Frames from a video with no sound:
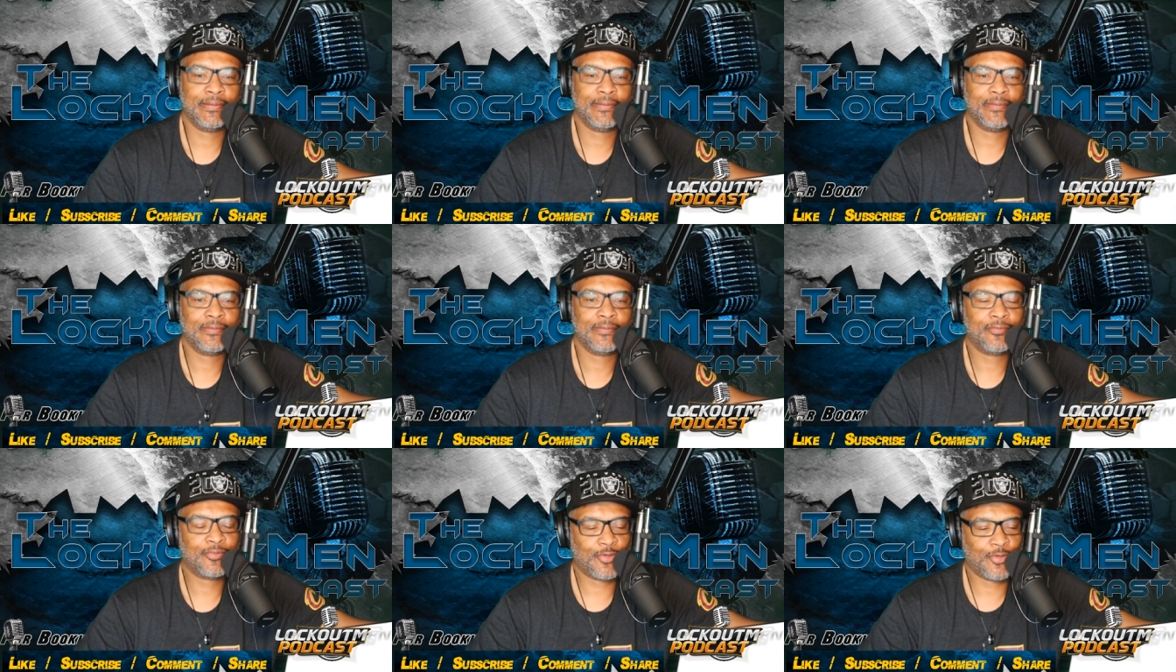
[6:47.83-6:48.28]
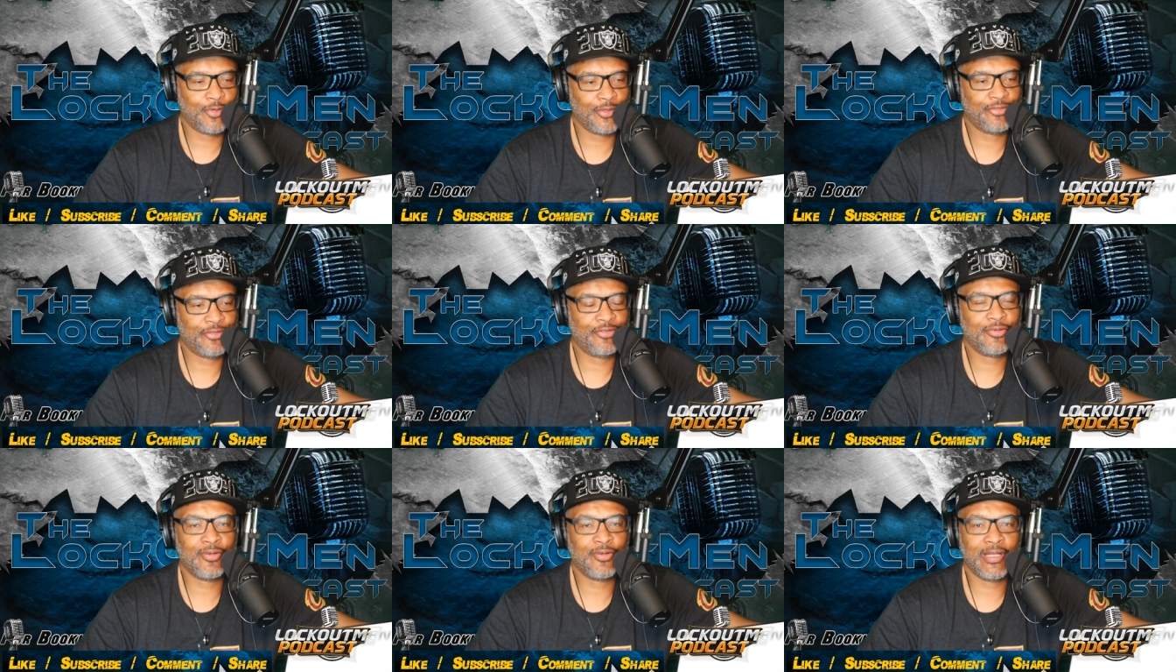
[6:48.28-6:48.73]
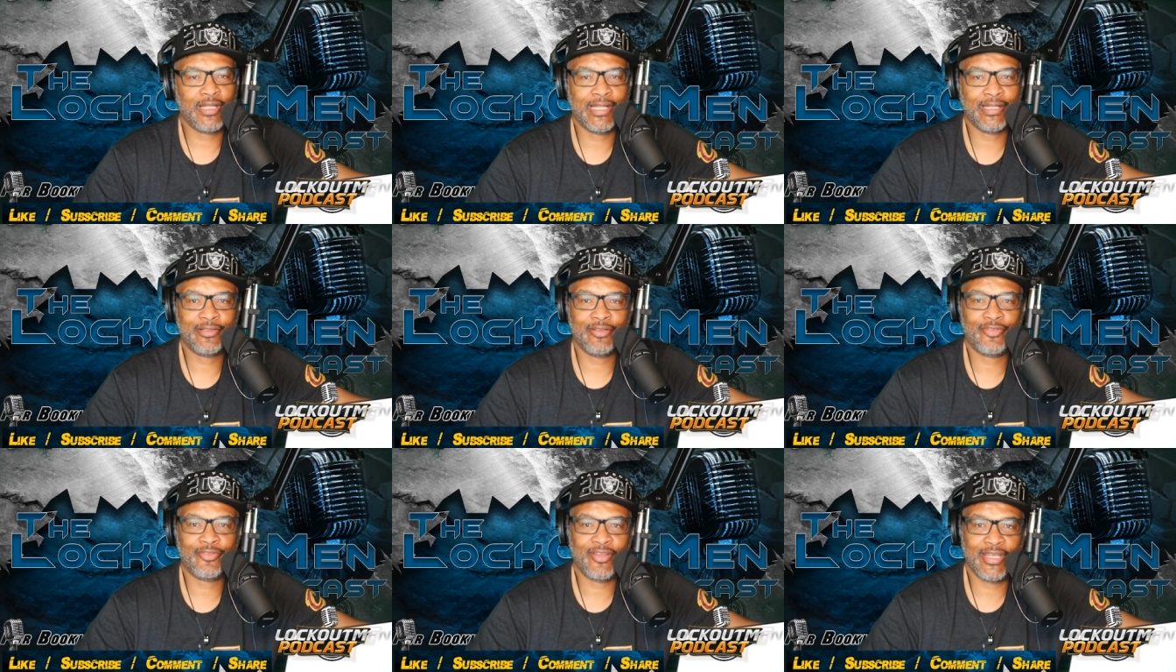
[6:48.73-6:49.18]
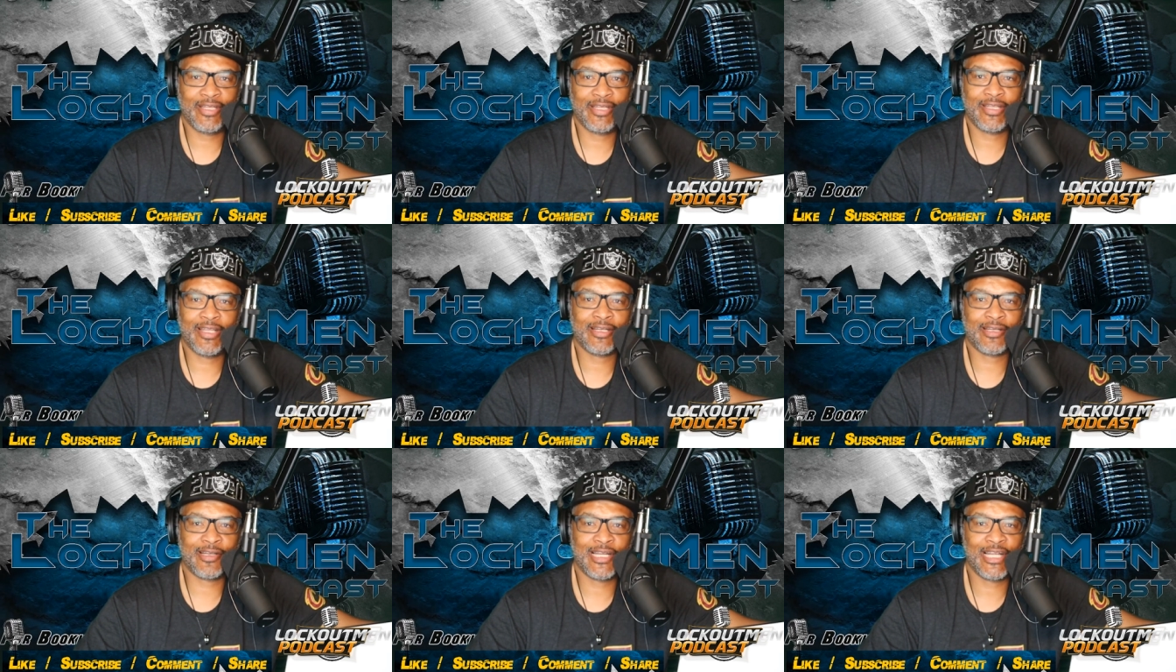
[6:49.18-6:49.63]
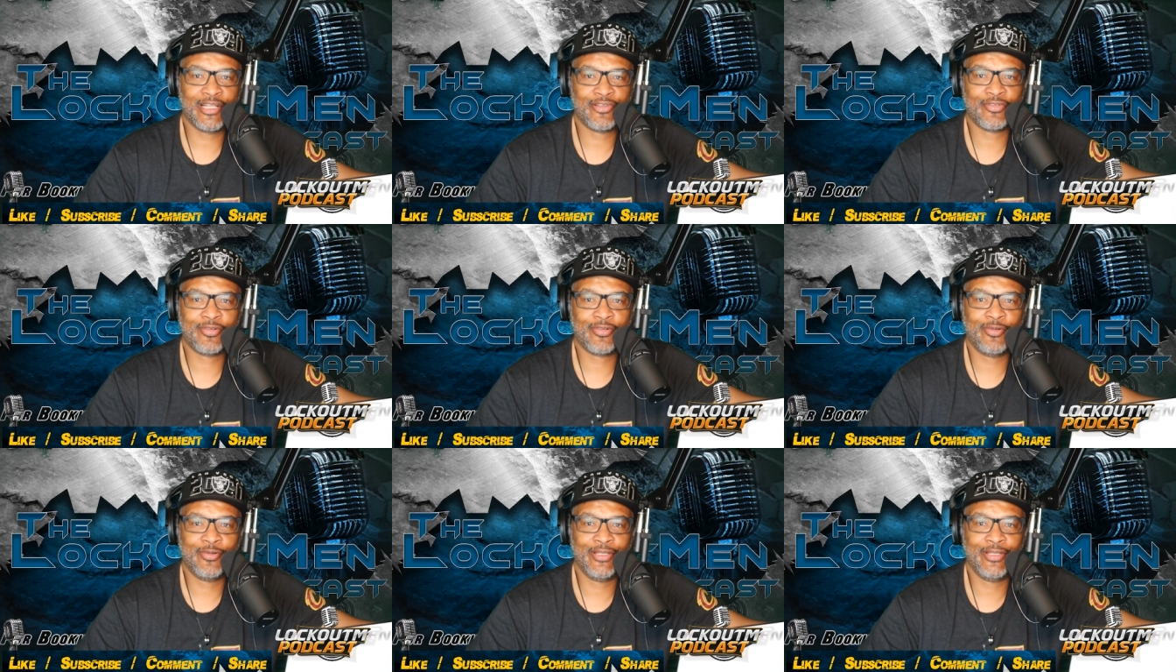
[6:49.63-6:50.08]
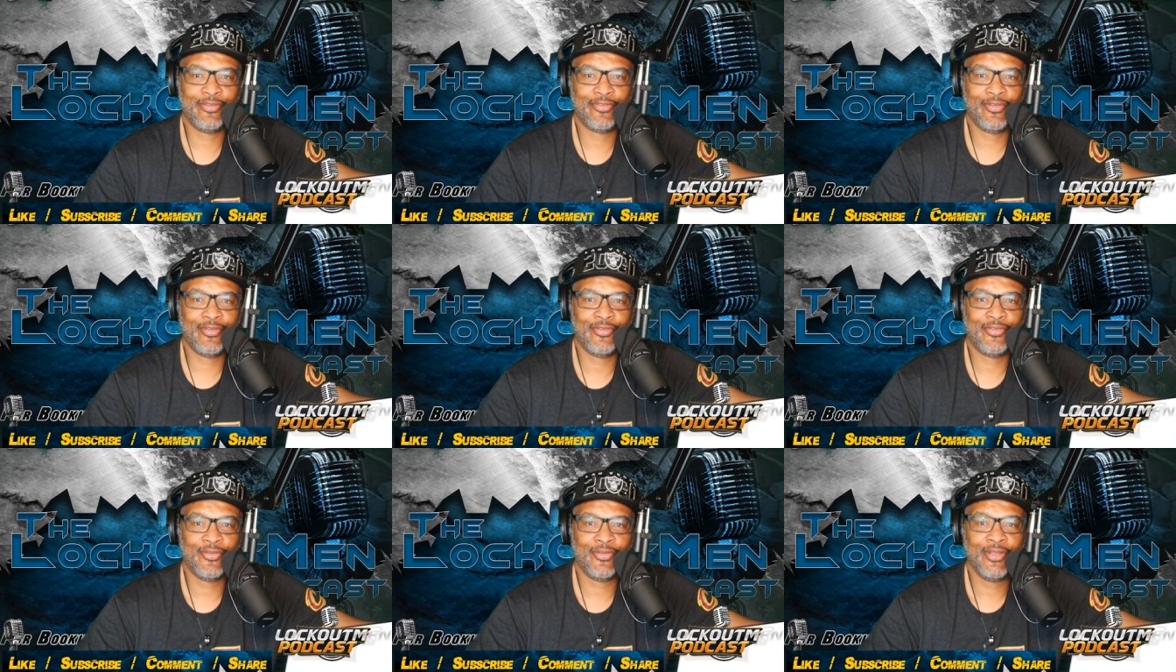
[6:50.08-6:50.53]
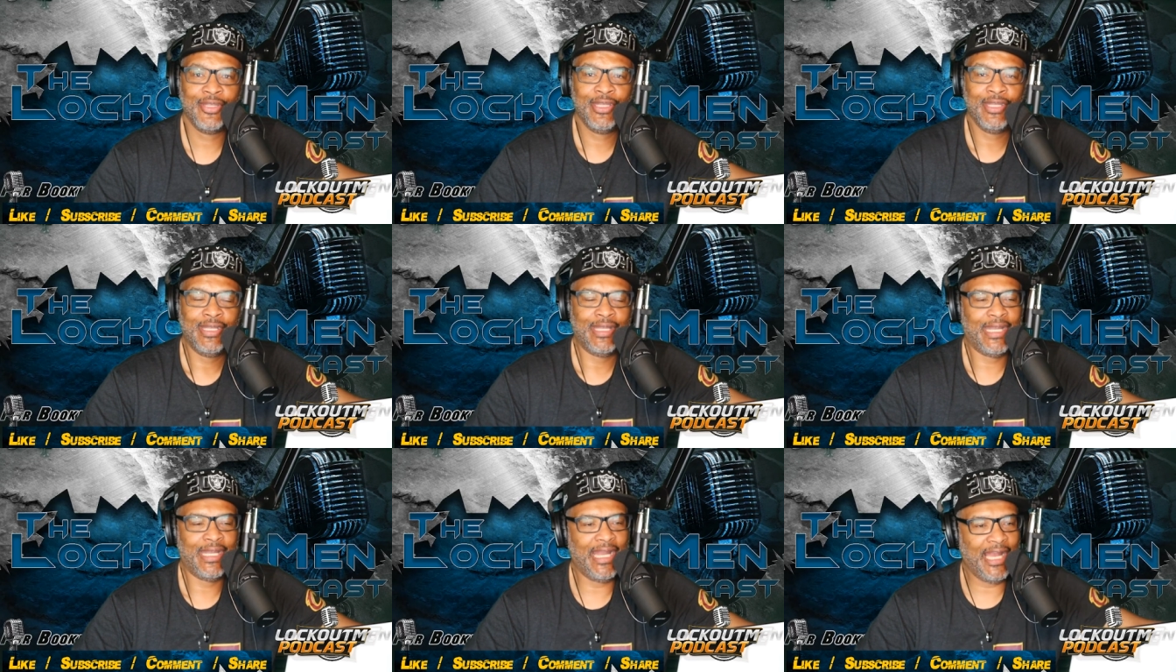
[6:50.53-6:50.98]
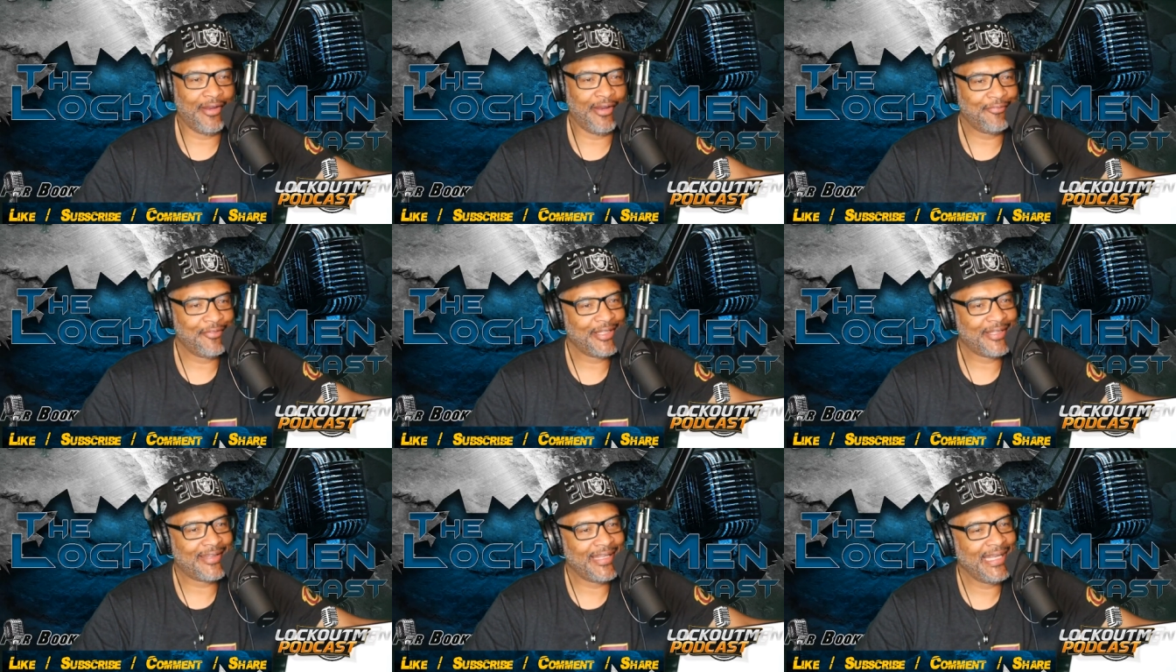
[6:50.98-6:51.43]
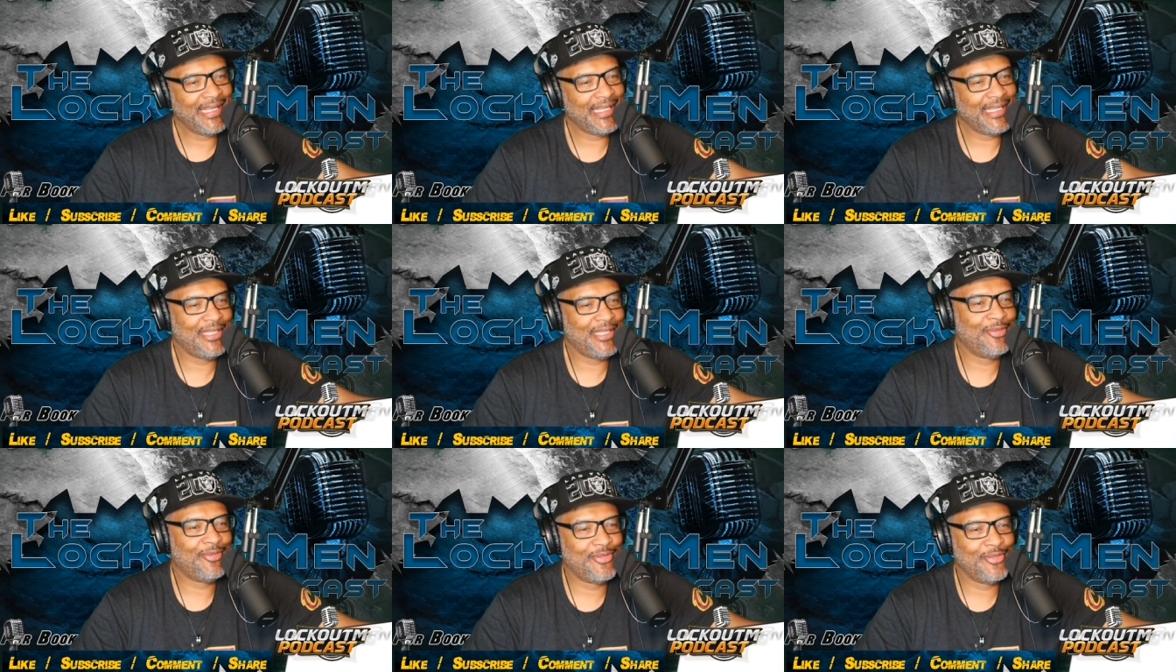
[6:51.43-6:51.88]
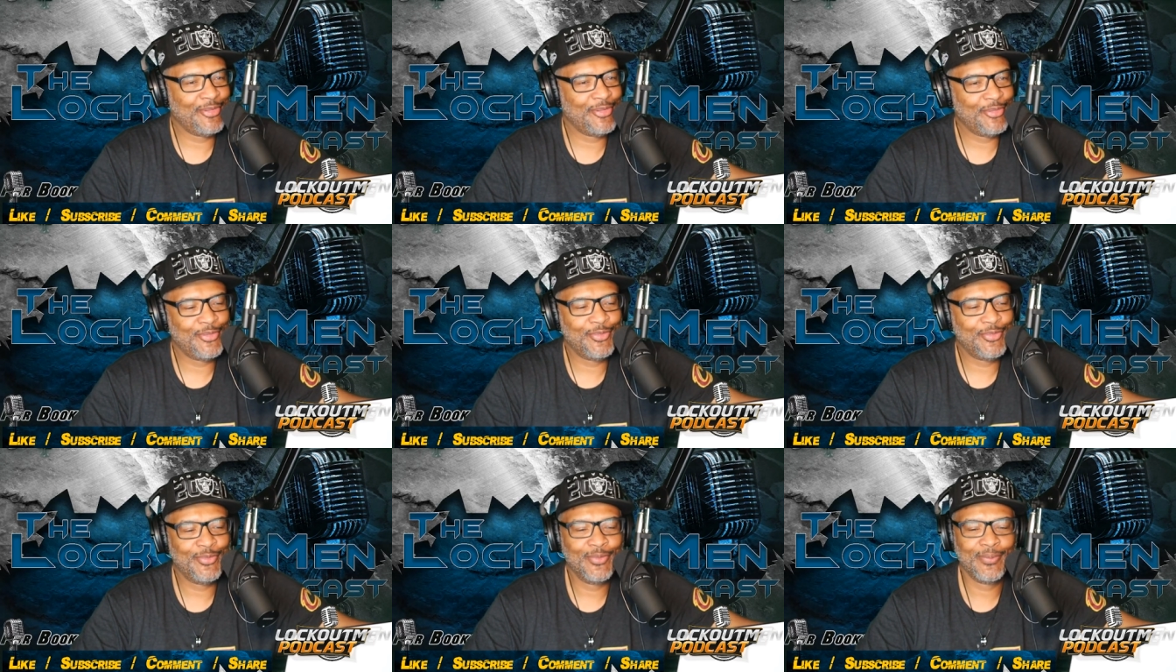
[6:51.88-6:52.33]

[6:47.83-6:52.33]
of course, you're going to have to take that consequences. Everything you do